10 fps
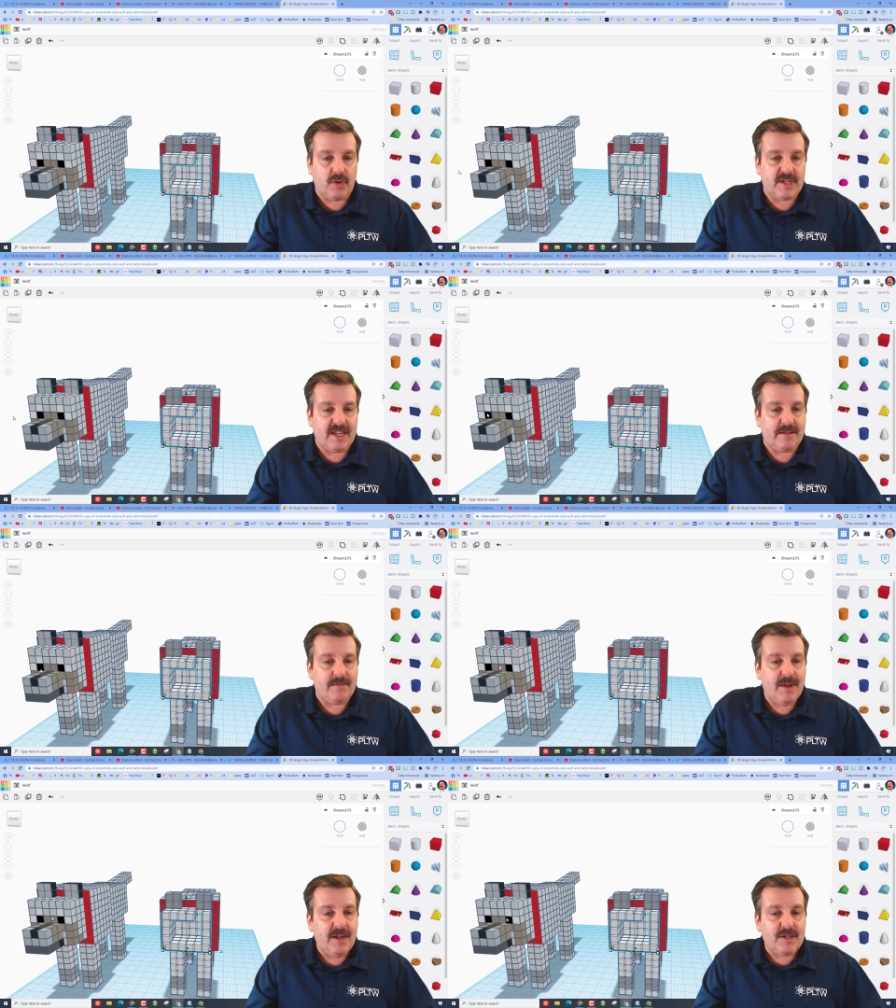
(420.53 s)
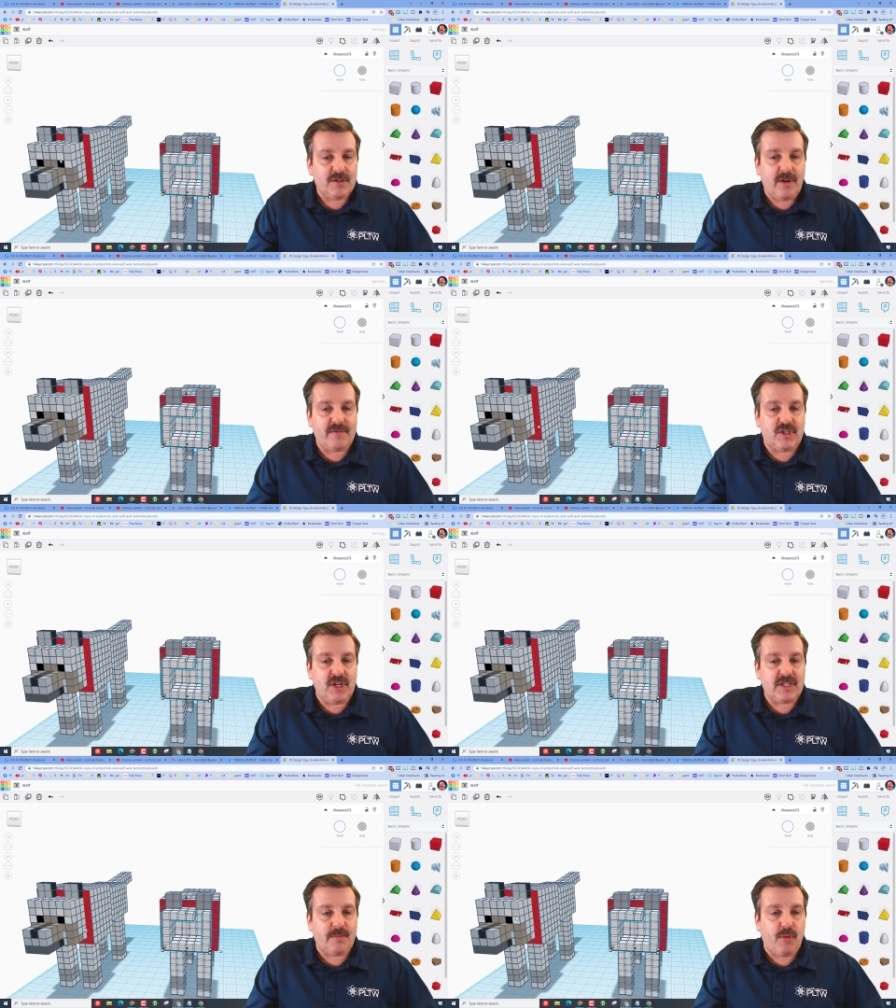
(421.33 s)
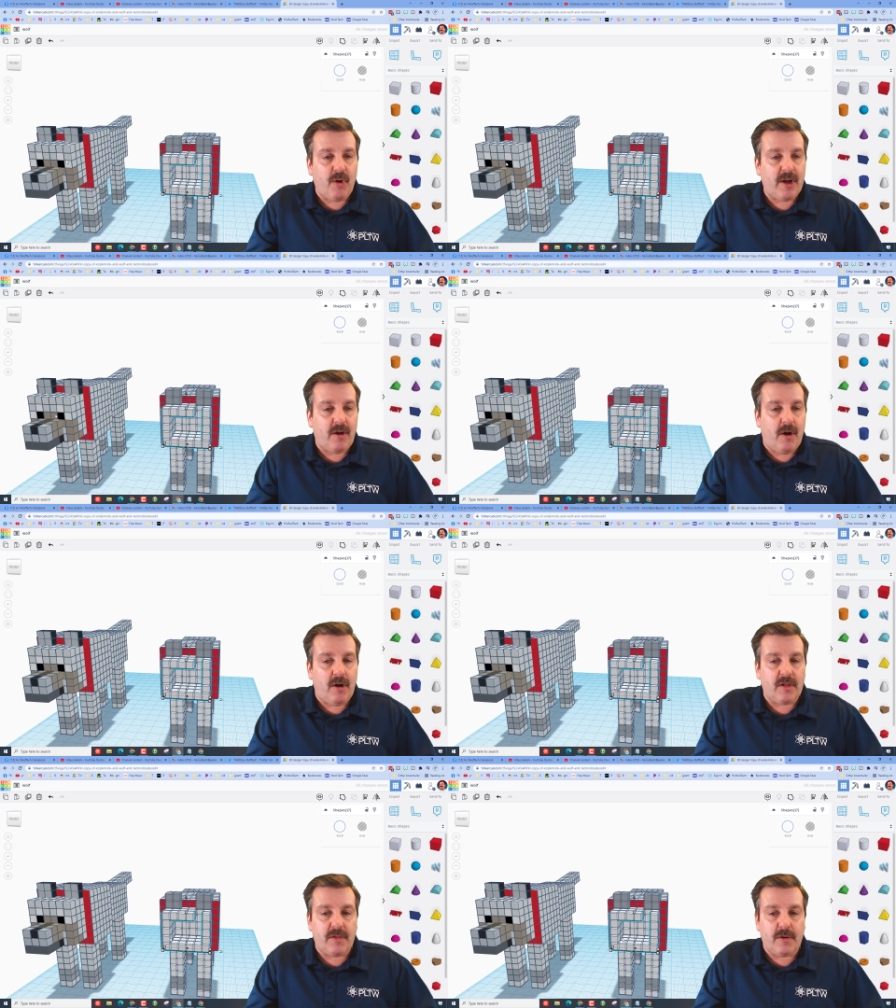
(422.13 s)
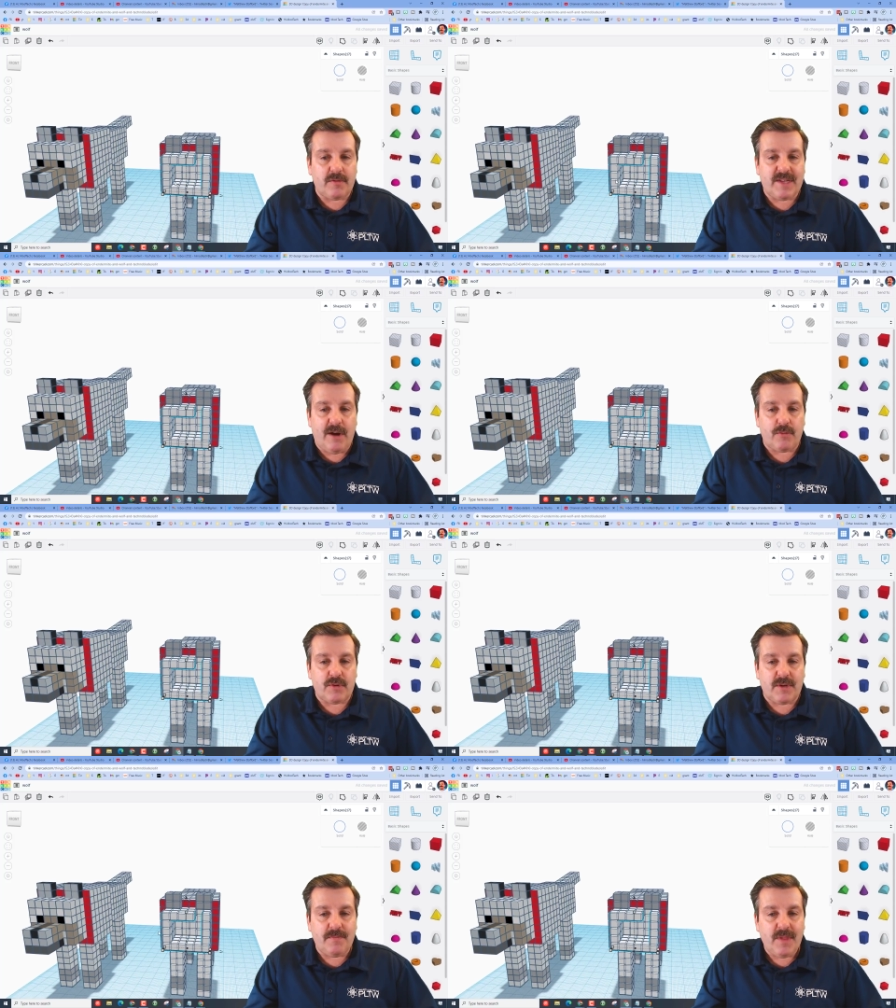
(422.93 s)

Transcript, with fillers: D. So I've just brought all of those out.